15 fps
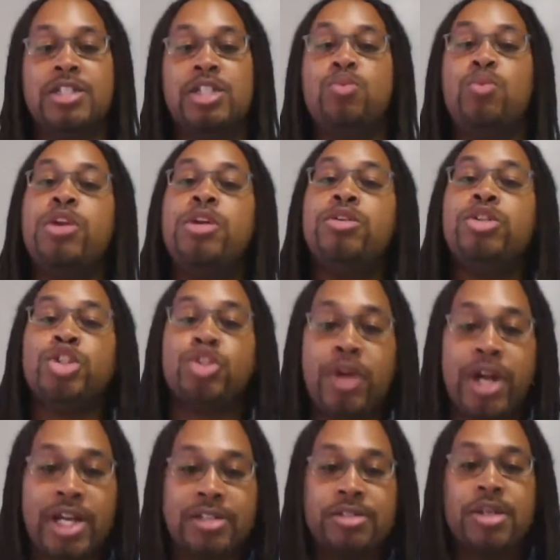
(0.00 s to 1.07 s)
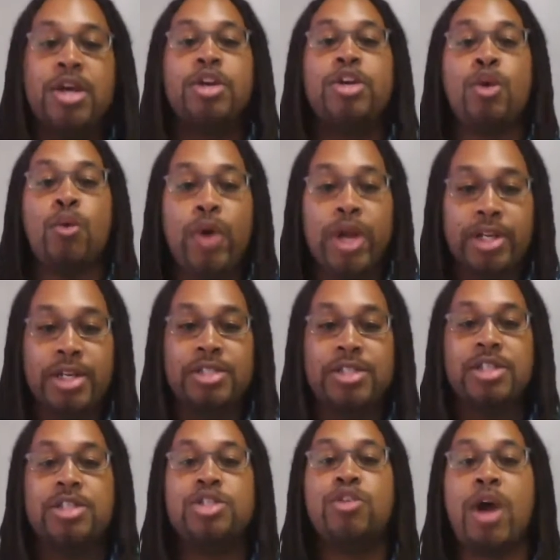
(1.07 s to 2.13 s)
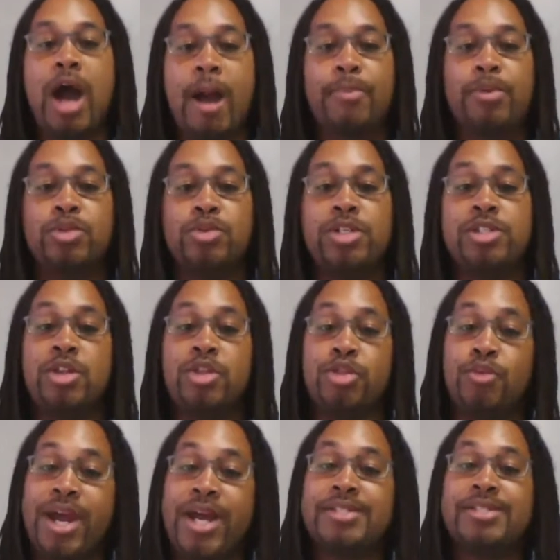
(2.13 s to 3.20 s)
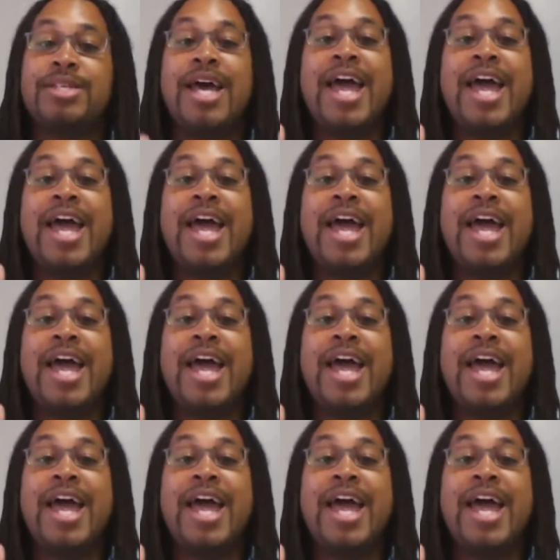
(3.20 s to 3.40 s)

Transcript: What are your strengths, your weaknesses, your opportunities and threats